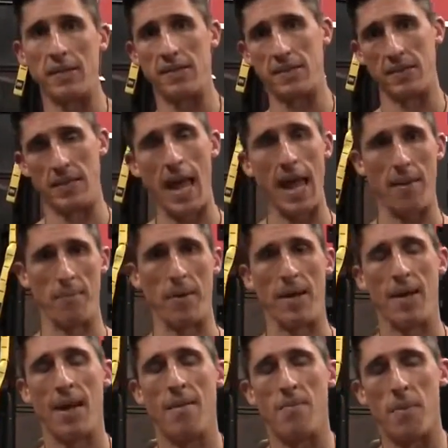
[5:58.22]
That's the name.
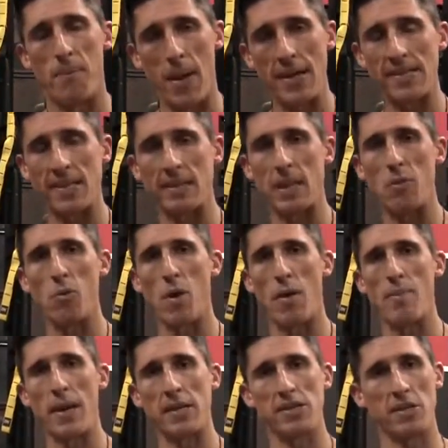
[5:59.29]
But basically, we
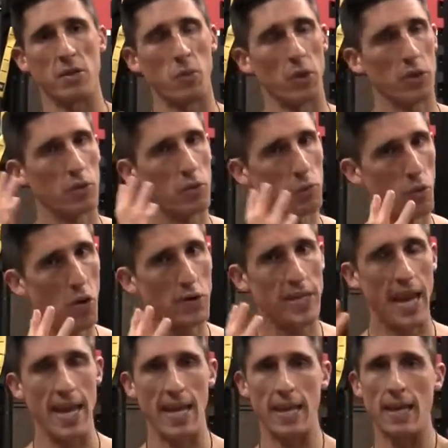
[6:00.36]
want to make sure that we're
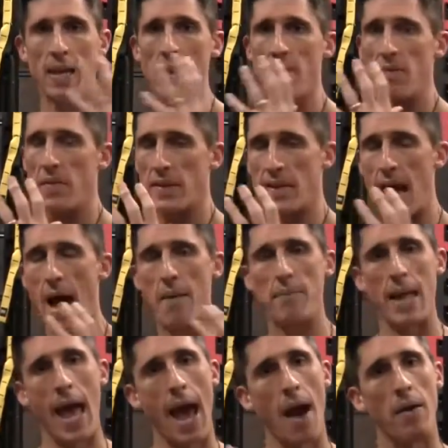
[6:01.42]
rotating from the
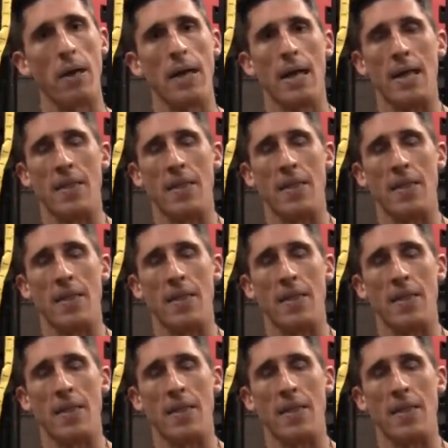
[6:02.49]
top down.